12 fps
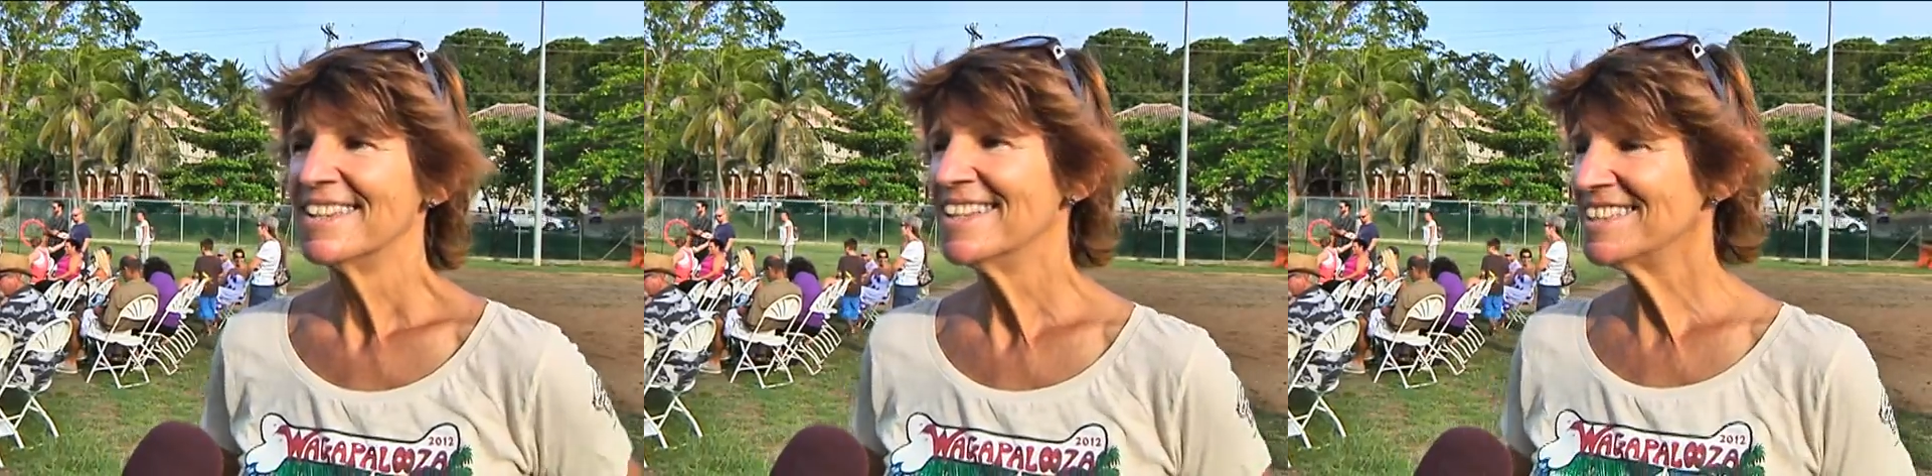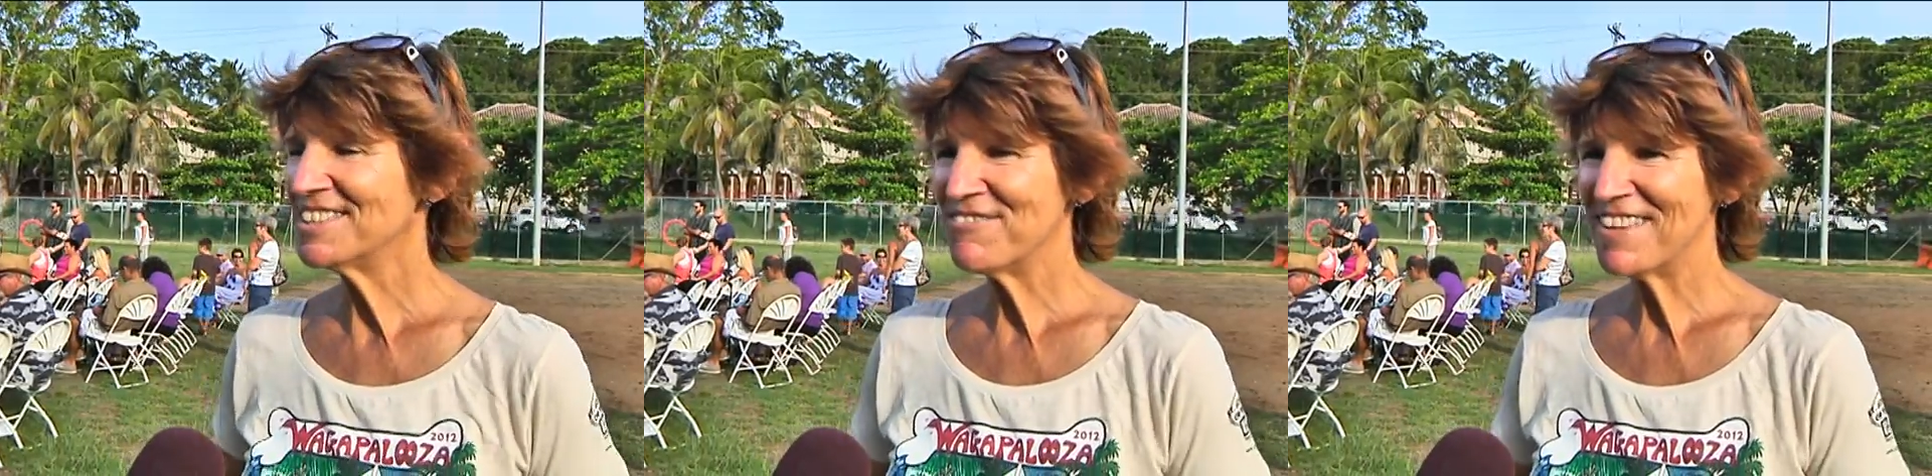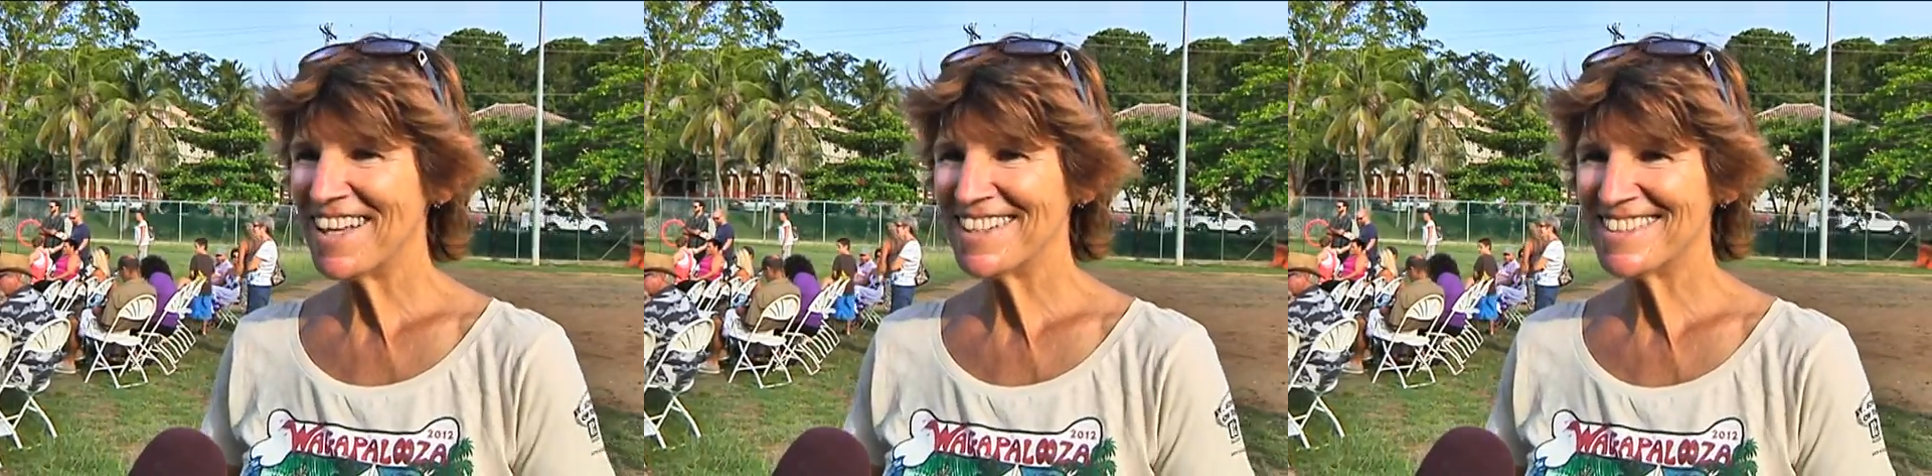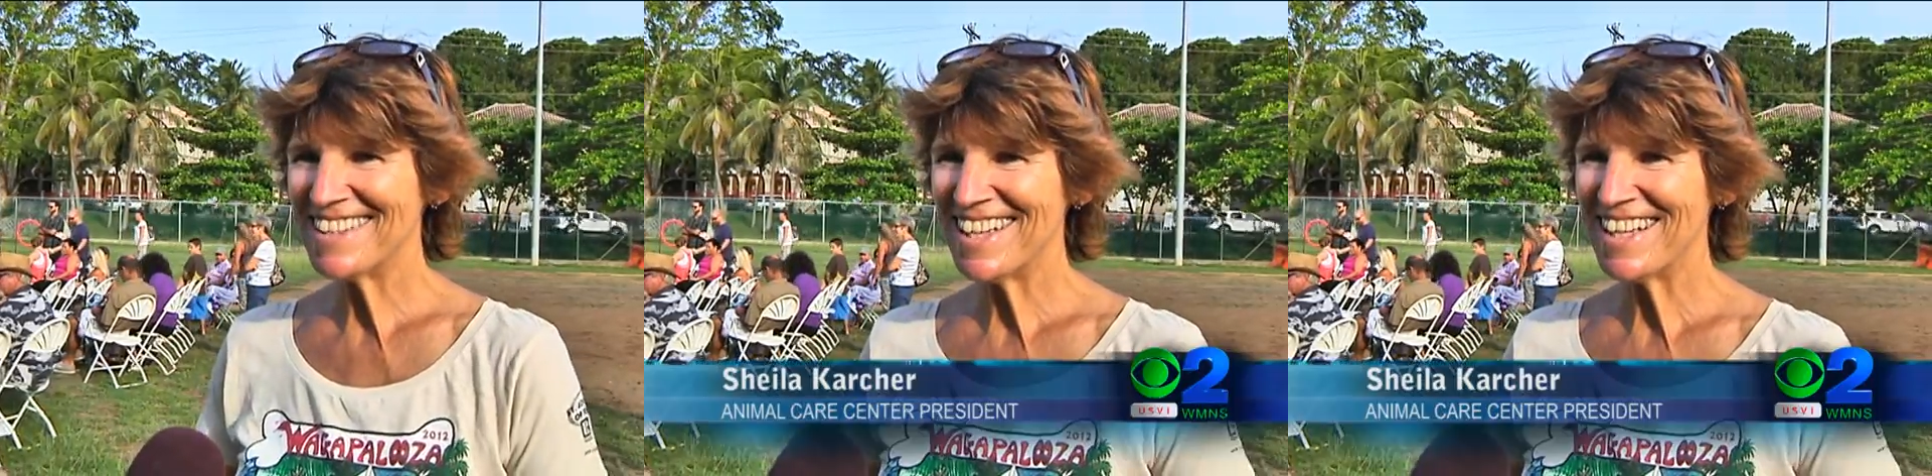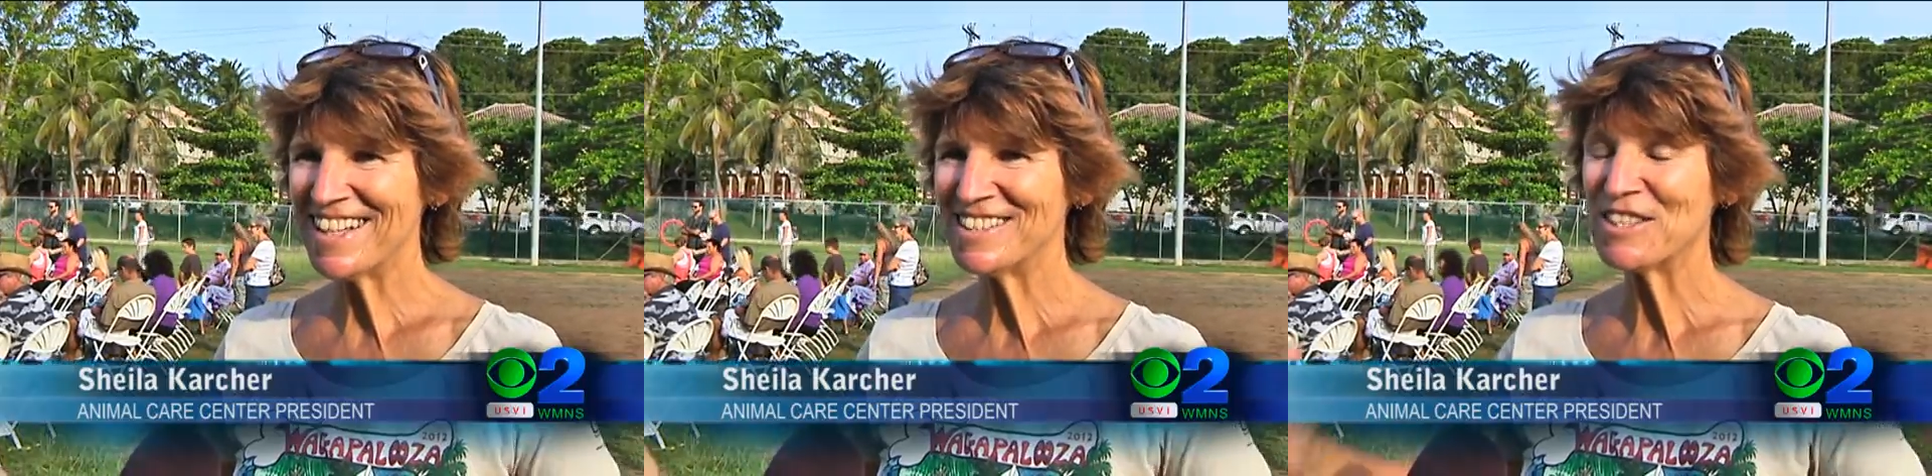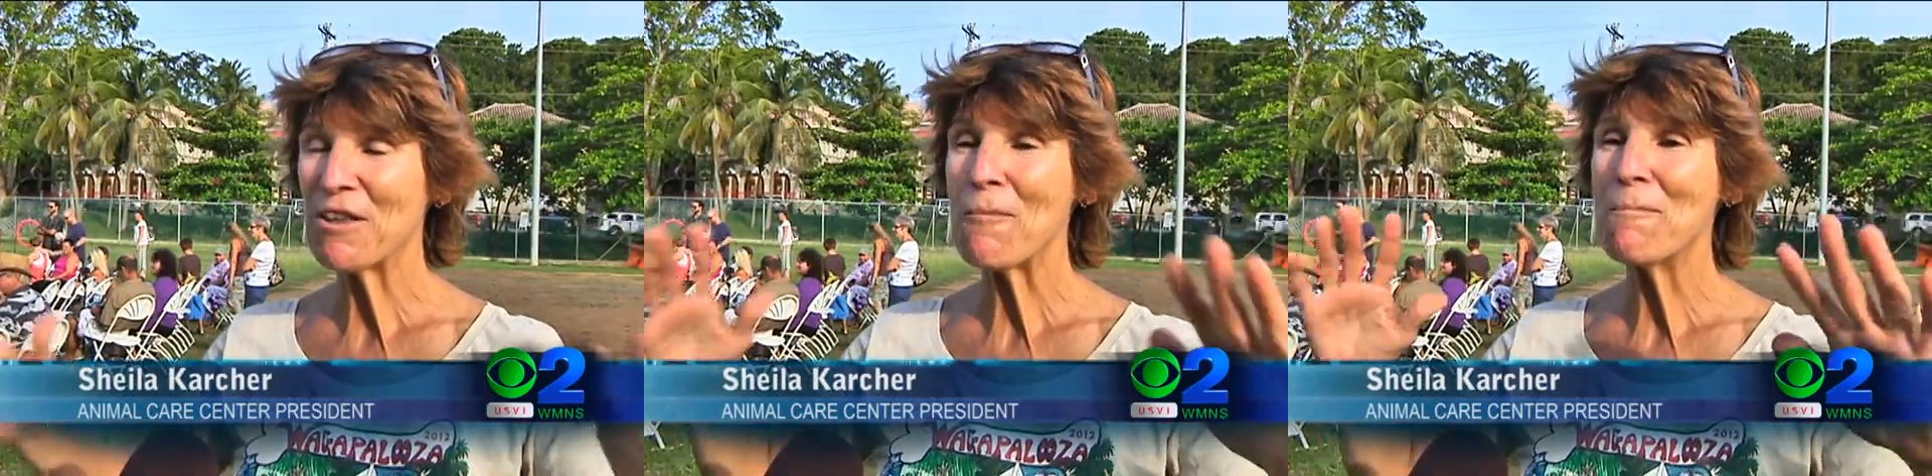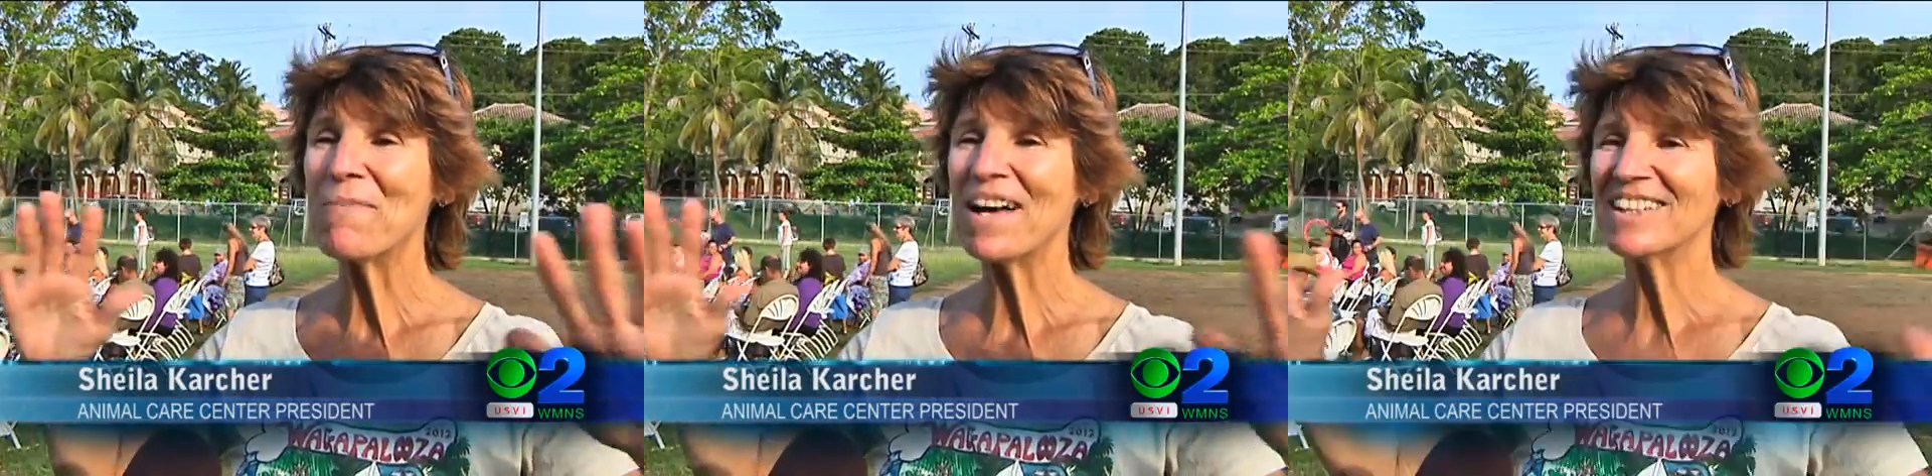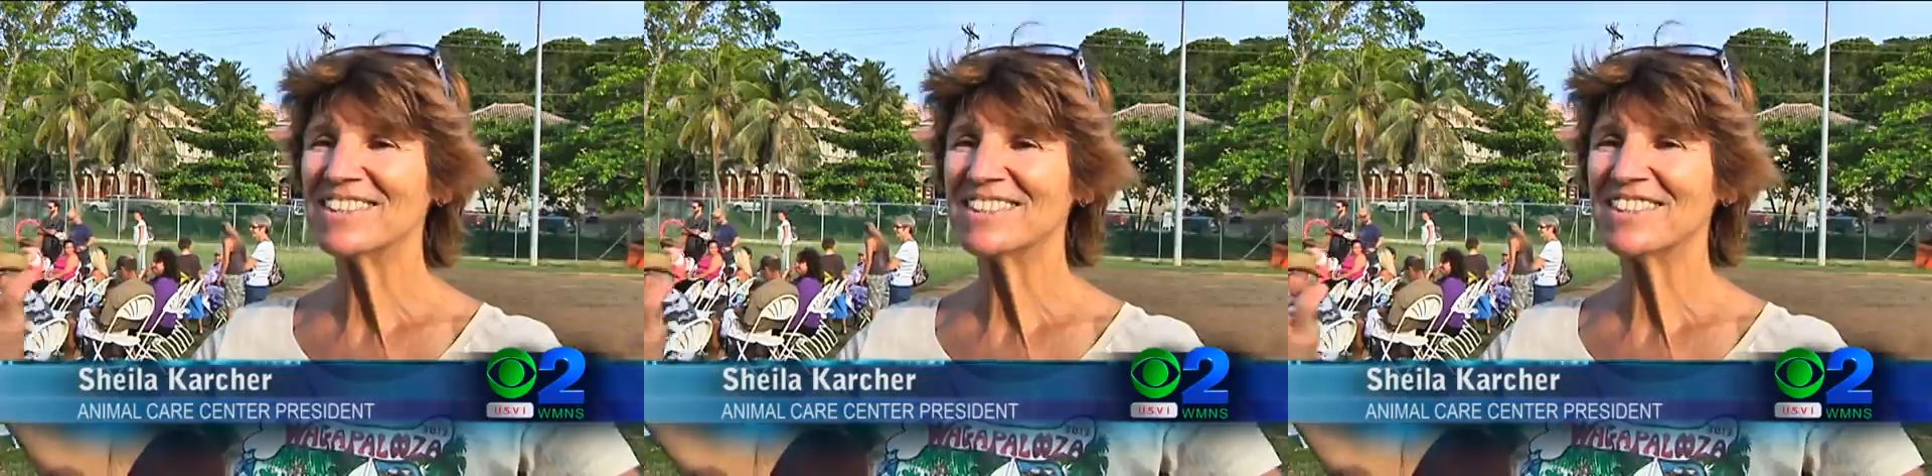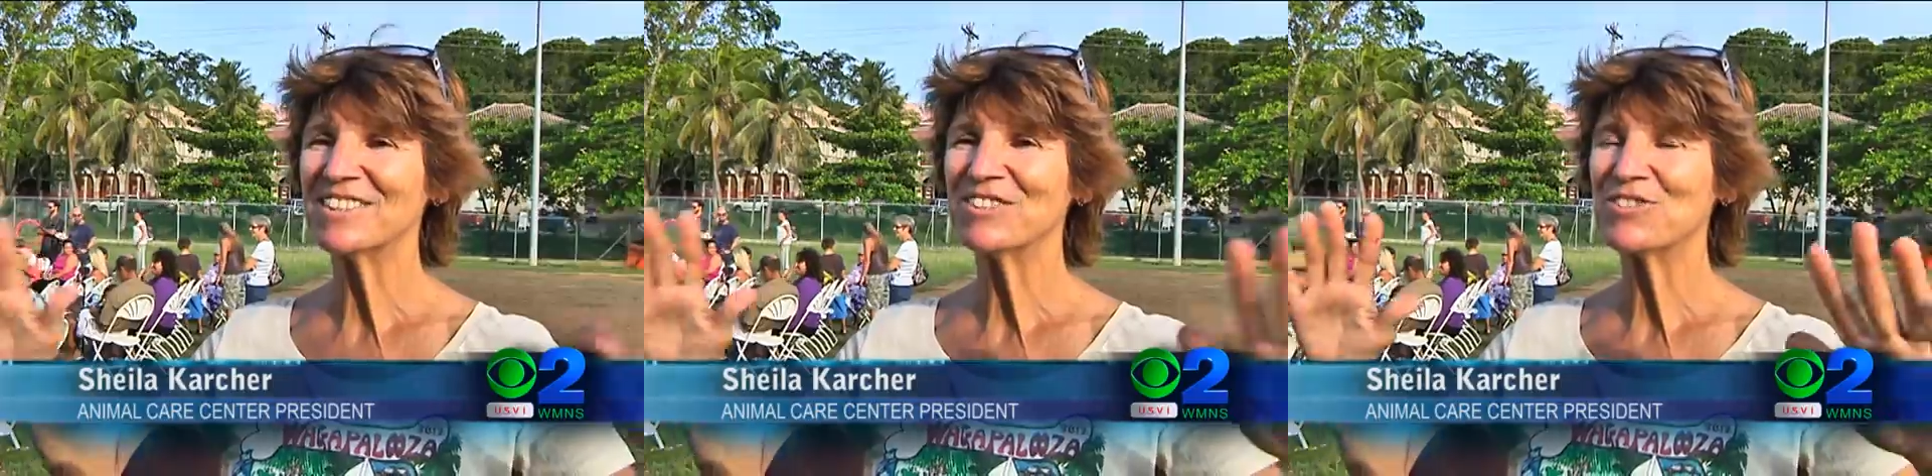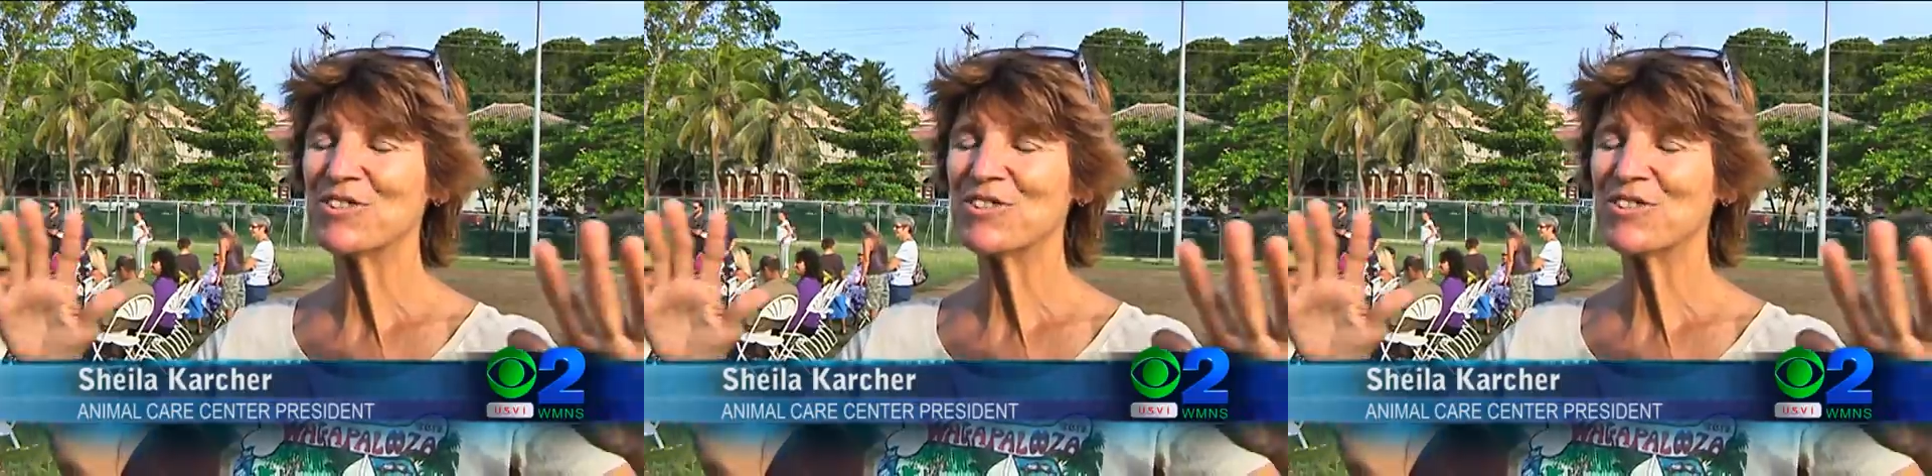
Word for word: This event is the best